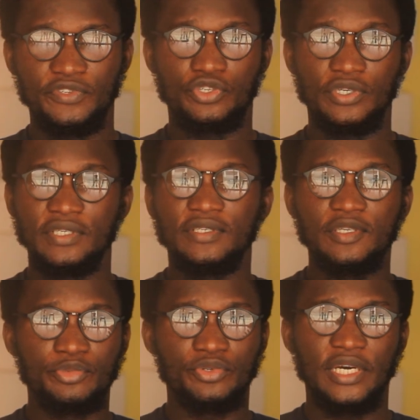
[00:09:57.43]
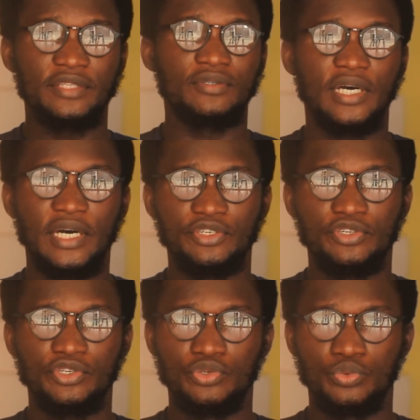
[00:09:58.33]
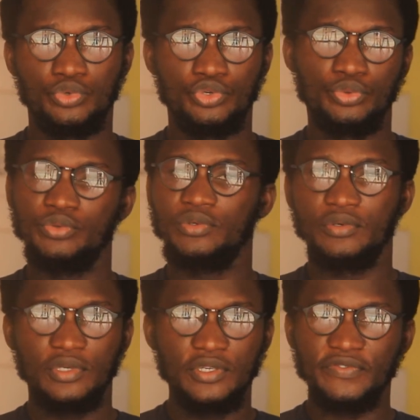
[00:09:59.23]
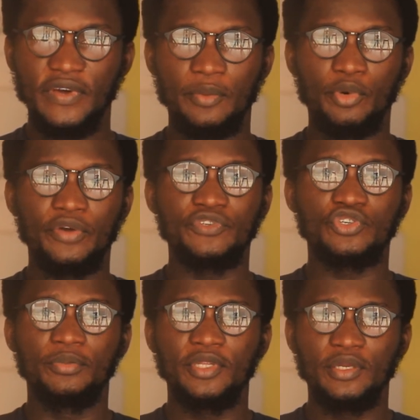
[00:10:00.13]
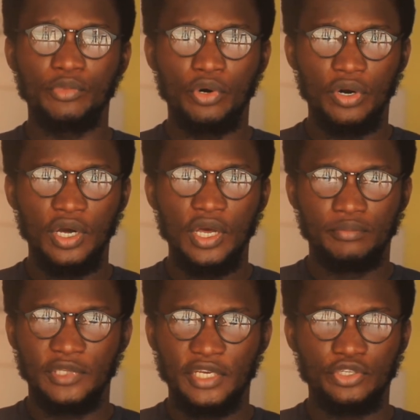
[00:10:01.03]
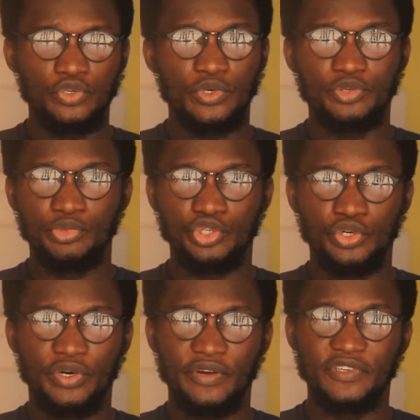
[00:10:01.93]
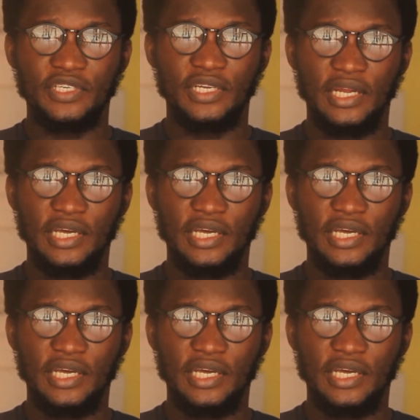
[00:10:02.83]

it's just a simple title card you need to do, it's fine. But if it's something more tending towards motion graphics and